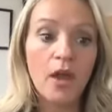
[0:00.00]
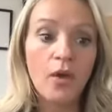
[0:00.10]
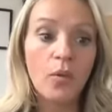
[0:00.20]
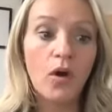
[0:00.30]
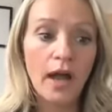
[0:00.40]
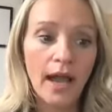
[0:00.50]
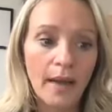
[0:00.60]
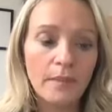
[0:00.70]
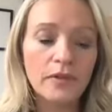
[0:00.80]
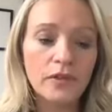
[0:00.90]
What
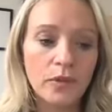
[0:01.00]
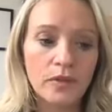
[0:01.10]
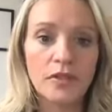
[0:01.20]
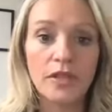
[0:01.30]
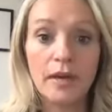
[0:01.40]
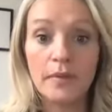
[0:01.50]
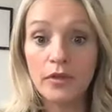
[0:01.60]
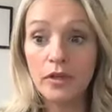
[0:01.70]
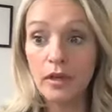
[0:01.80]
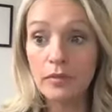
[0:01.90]
happened was that
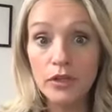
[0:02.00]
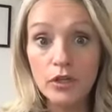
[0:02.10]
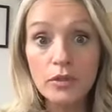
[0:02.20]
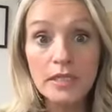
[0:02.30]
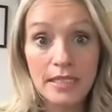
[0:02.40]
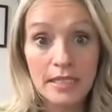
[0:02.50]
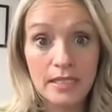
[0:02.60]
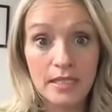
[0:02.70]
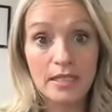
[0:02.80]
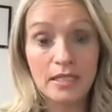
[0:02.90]

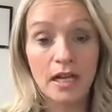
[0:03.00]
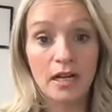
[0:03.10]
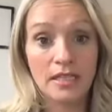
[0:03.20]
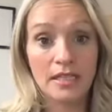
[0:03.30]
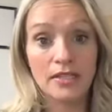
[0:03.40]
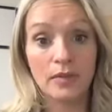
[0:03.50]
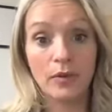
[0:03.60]
communities started to